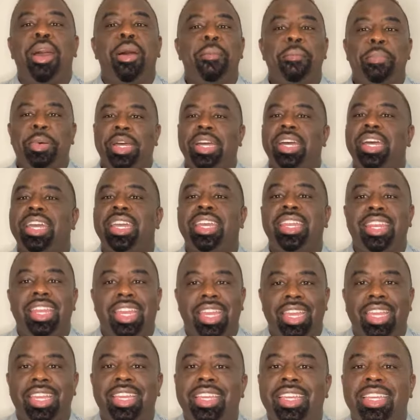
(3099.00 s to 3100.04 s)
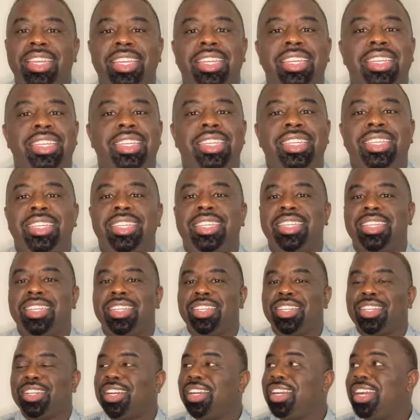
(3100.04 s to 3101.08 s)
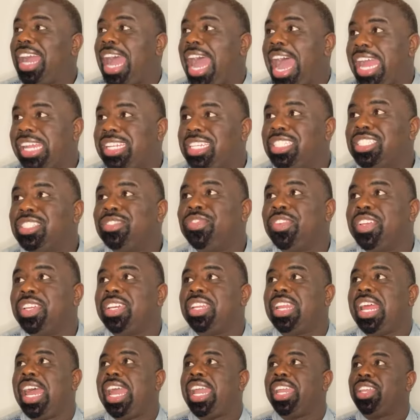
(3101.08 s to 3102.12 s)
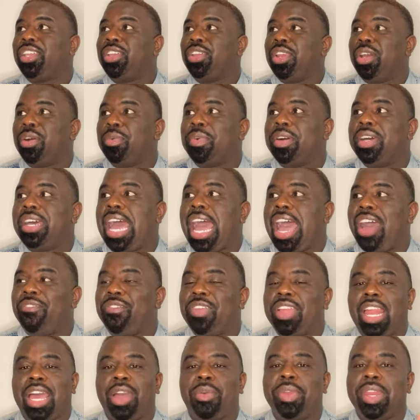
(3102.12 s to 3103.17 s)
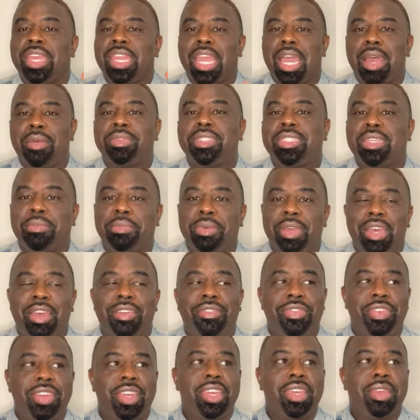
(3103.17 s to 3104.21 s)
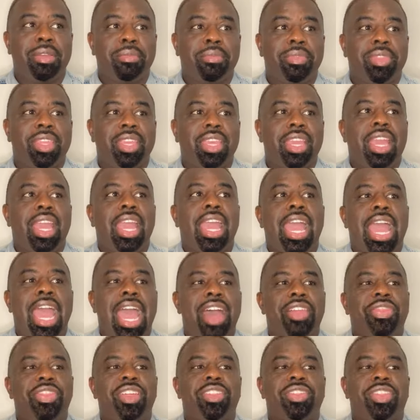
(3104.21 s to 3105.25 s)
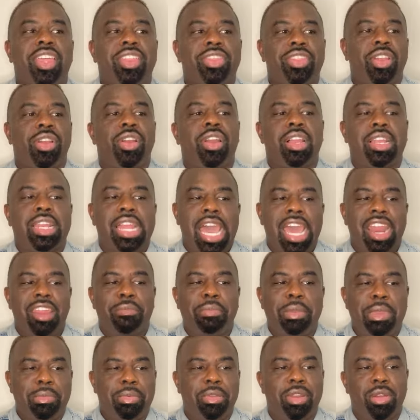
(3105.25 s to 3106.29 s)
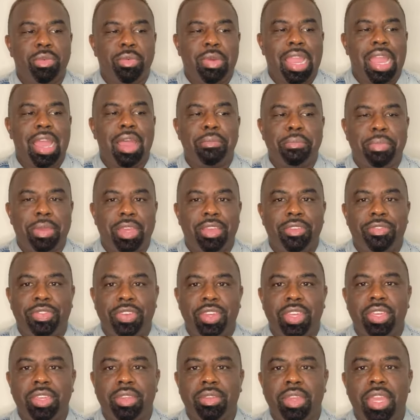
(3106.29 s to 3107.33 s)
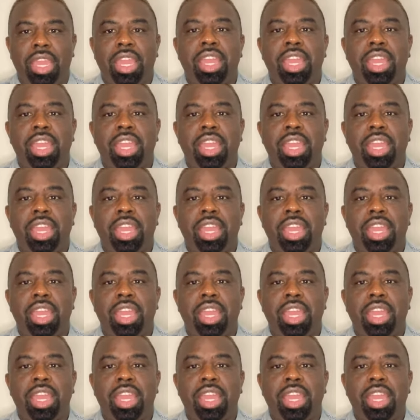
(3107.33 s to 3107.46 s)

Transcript: But, girl, I just feel like, you know what? I feel like when it comes to Puffy, I think that there are a lot of people around Puffy,